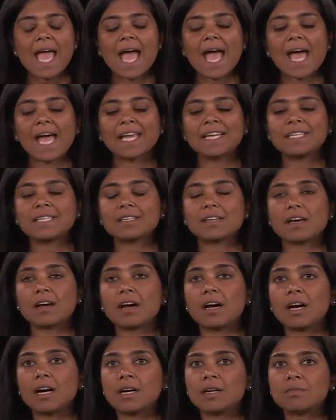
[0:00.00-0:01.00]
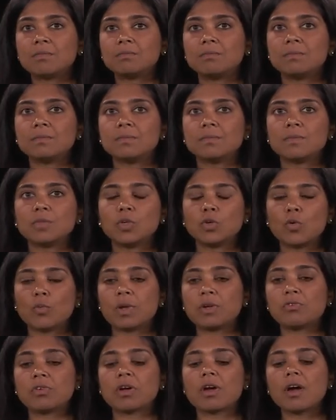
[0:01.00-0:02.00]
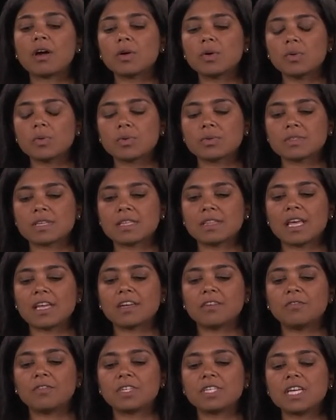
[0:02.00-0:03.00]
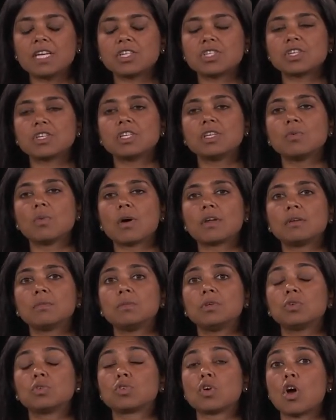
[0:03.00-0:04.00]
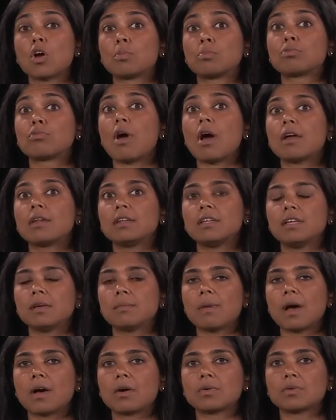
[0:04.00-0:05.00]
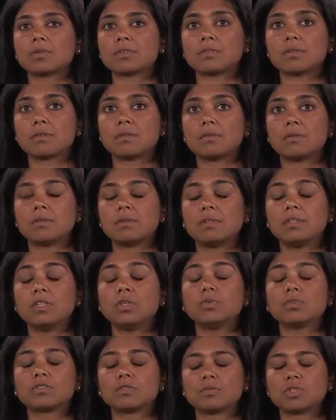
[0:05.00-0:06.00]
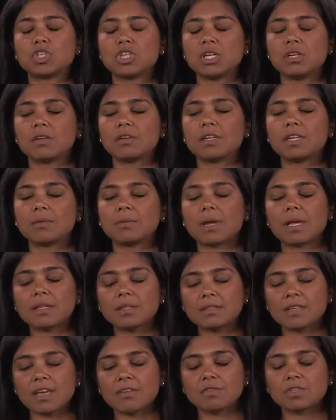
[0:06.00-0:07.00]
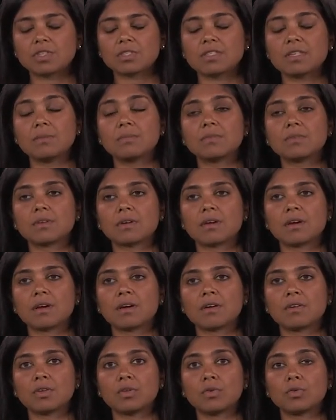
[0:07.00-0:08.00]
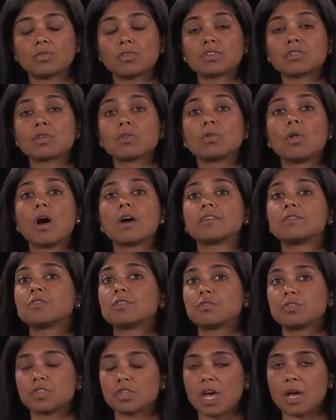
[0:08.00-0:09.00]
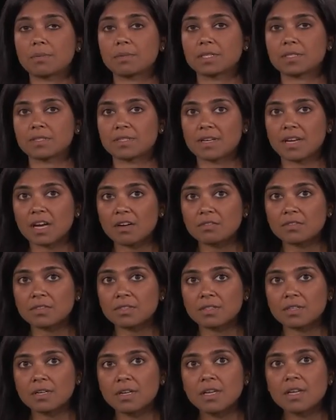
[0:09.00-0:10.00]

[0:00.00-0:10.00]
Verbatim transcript: And uh, you know, when Ricardo sent that invitation, he wanted me to talk broadly about the use of machine learning in healthcare, which seemed, uh, you know, there's a lot of different topics to cover.